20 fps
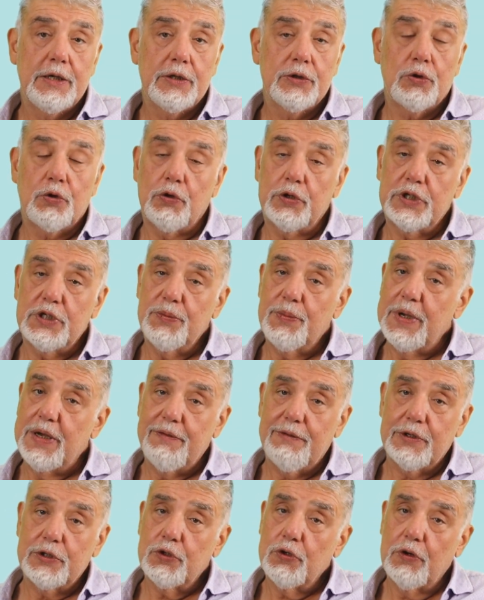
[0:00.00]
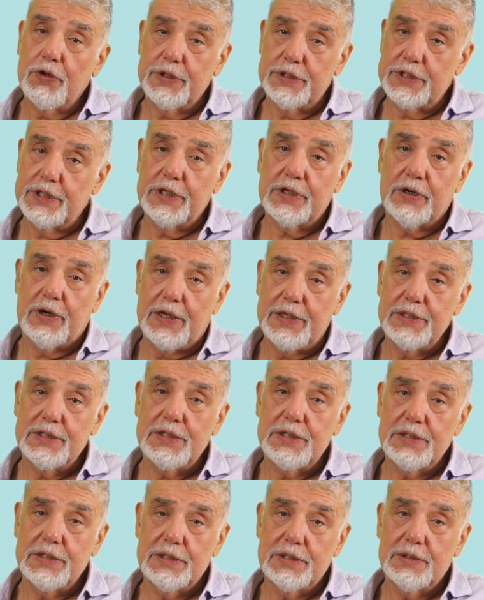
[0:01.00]
Turkey may have a currency
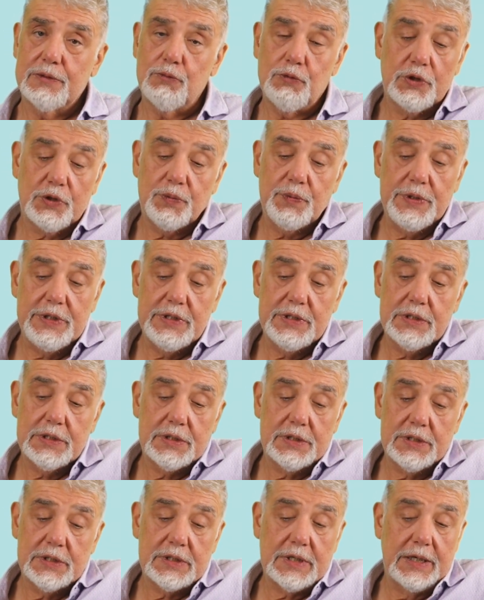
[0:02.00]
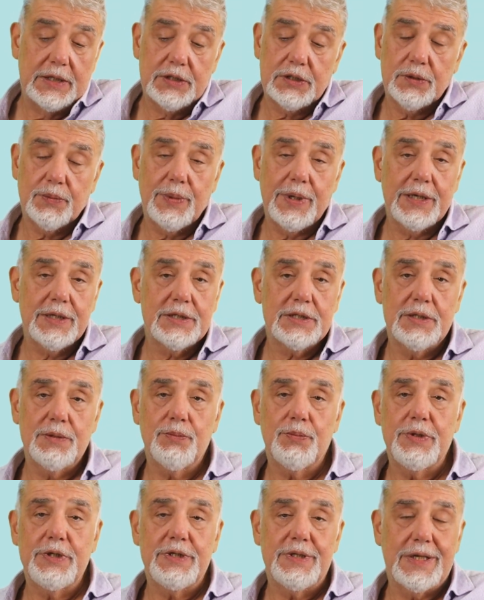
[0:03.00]
crisis, which means the central bank
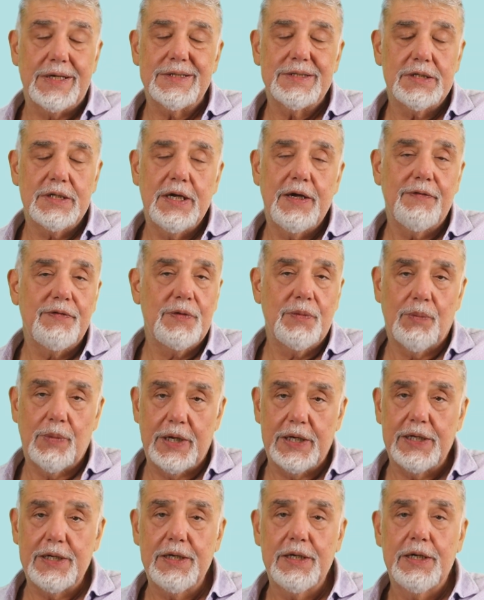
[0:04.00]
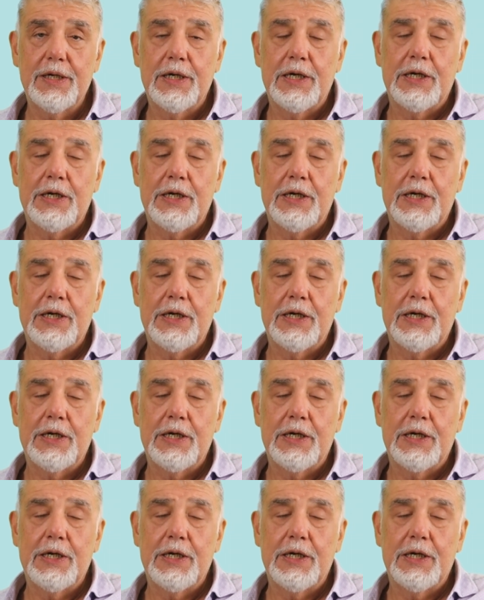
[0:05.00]
simply doesn't have the money